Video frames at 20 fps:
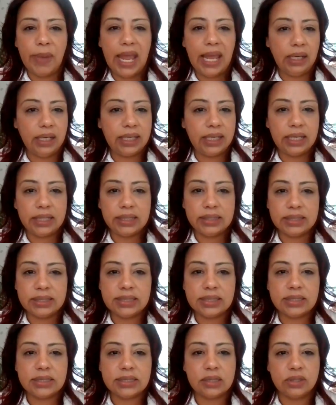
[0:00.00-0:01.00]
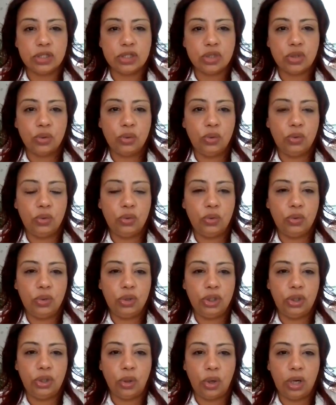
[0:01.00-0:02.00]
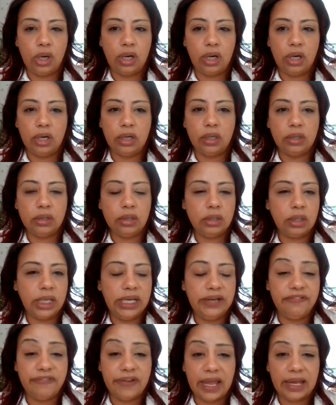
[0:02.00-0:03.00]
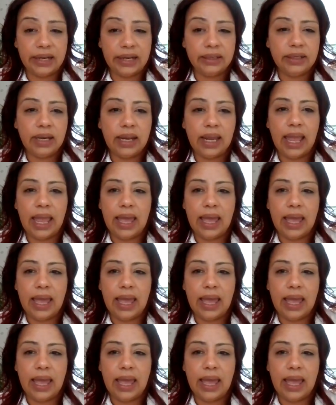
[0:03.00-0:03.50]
elegance to your event,